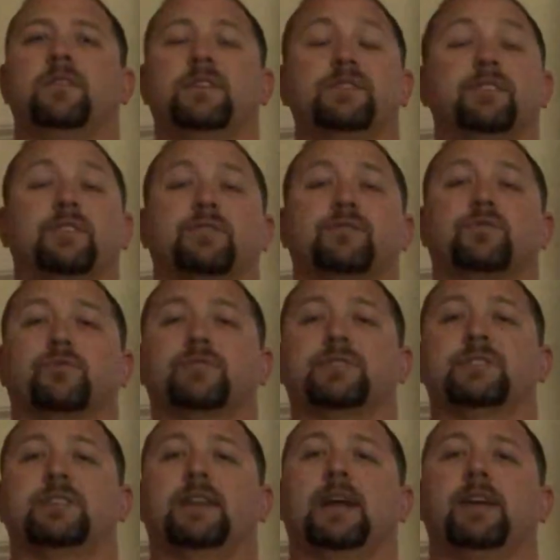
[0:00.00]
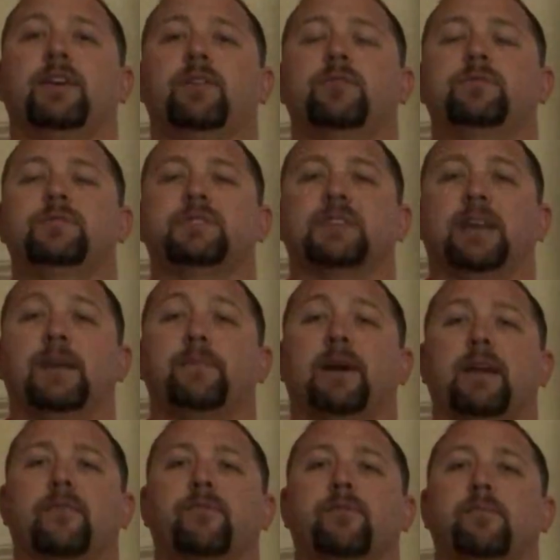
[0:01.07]
These are the sources that I use to get
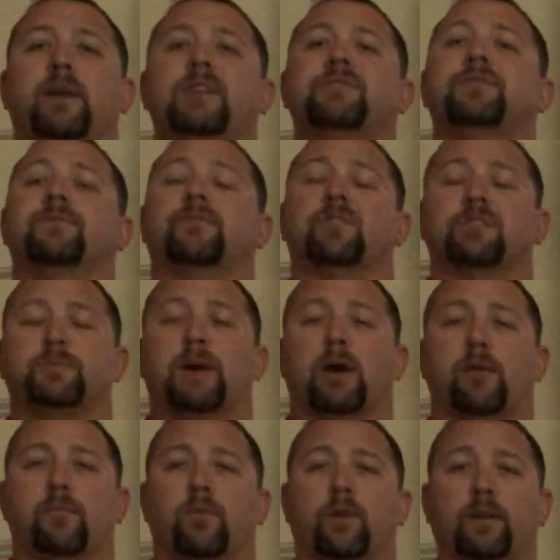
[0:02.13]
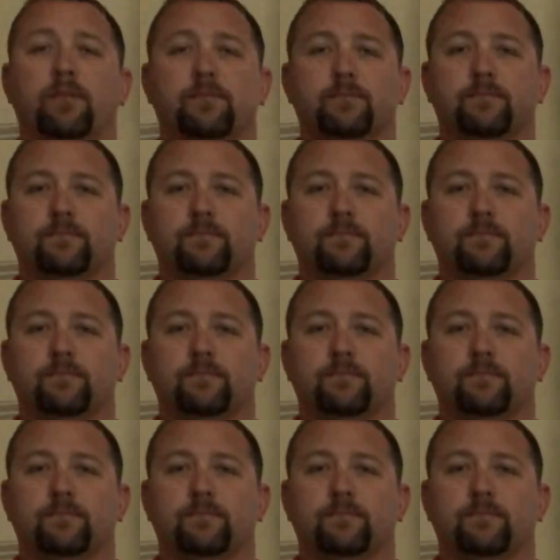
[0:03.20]
my information for this PowerPoint.